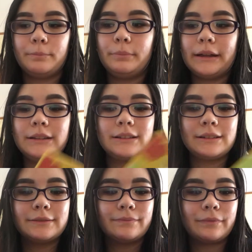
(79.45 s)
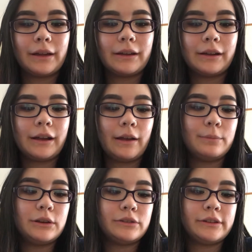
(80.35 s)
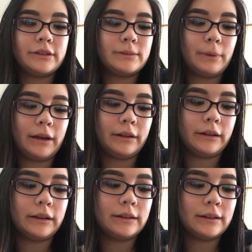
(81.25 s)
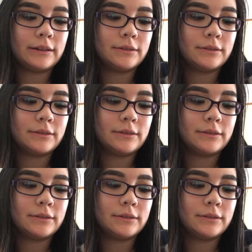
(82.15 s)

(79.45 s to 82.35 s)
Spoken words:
But I've been using this palette.